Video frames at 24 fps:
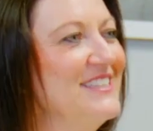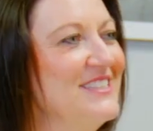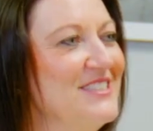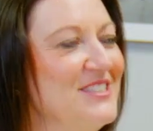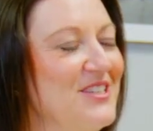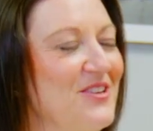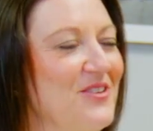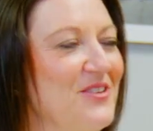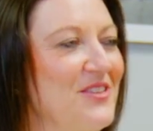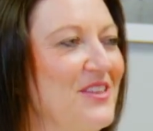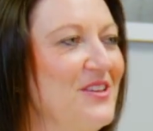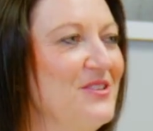
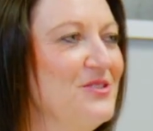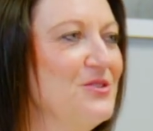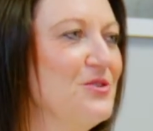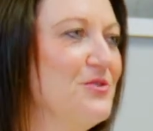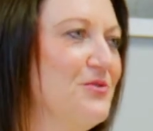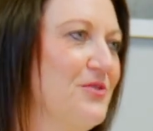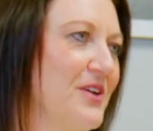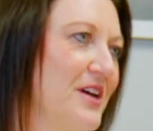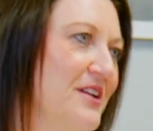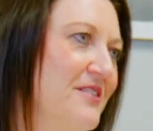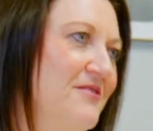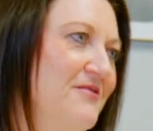So those are
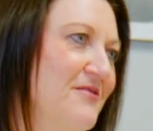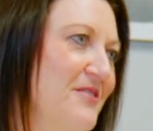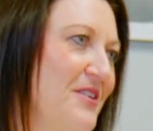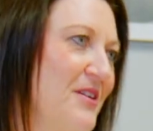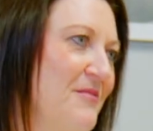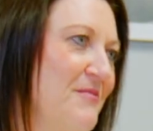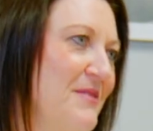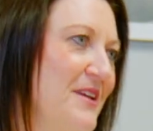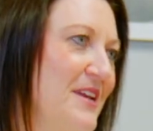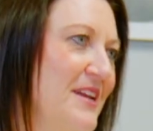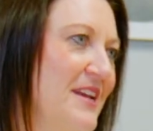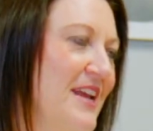fun. I
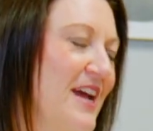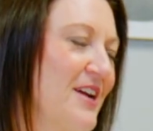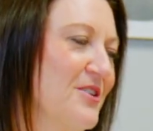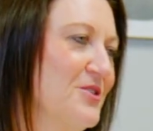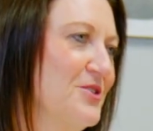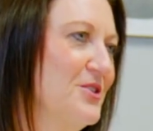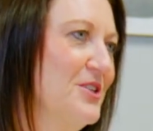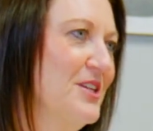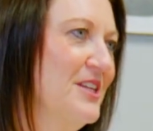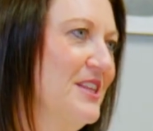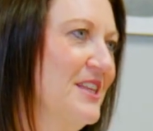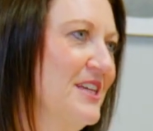mean,
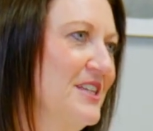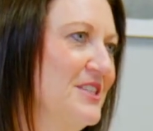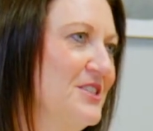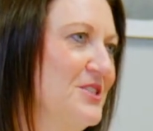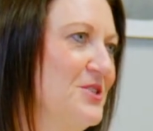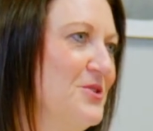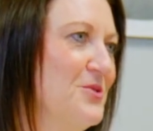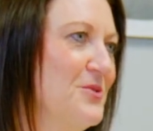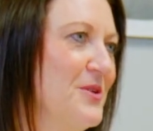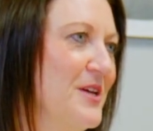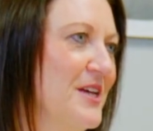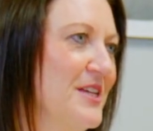actually, the
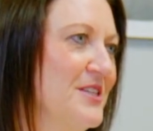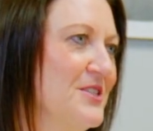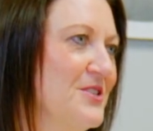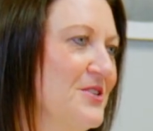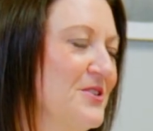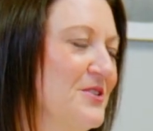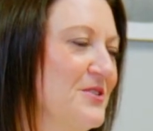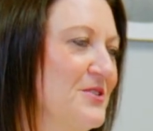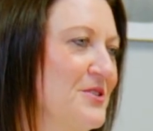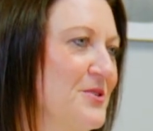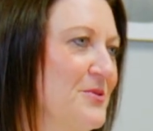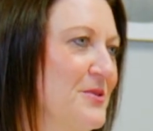two kids
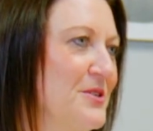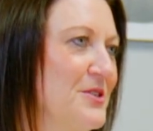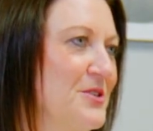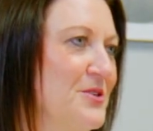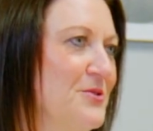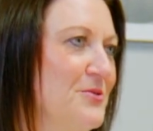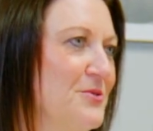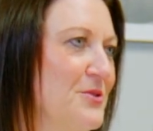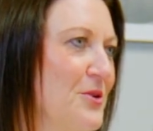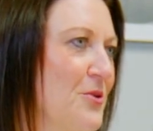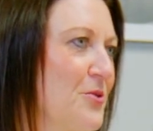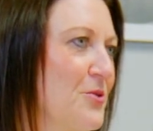are doing
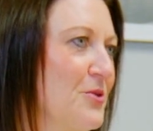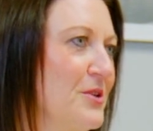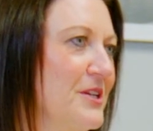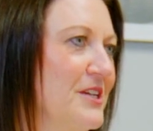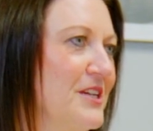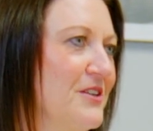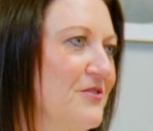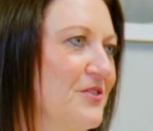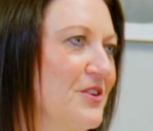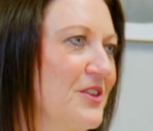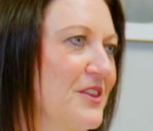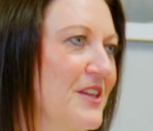two totally
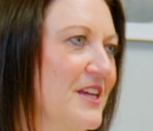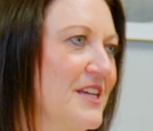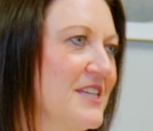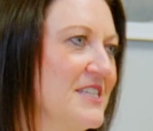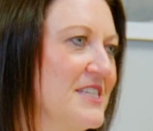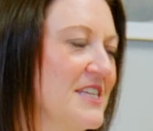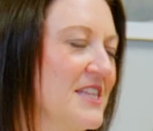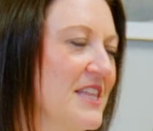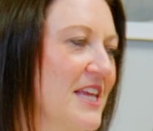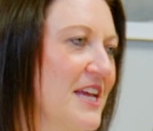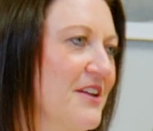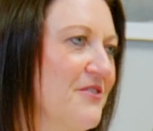different
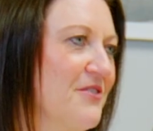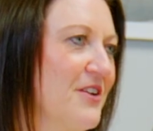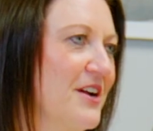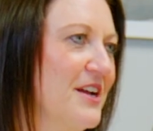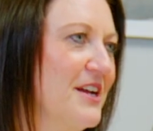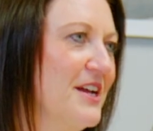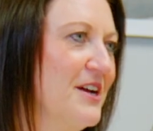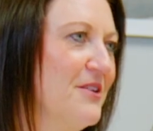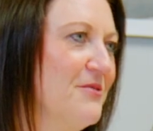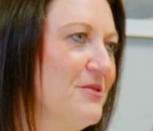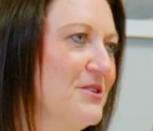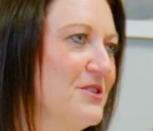things in life right
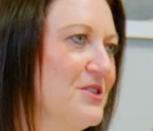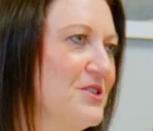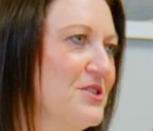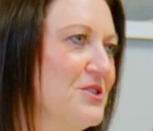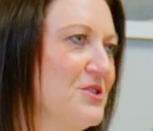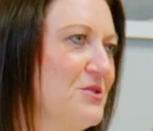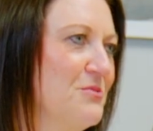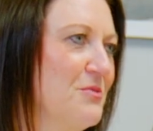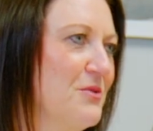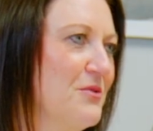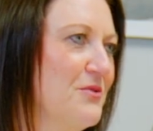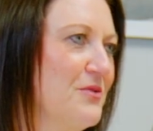now, which is
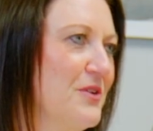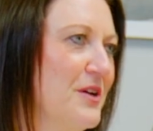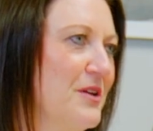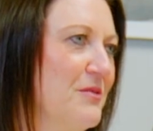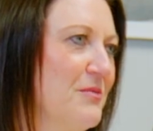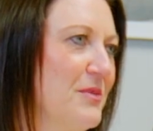super fun.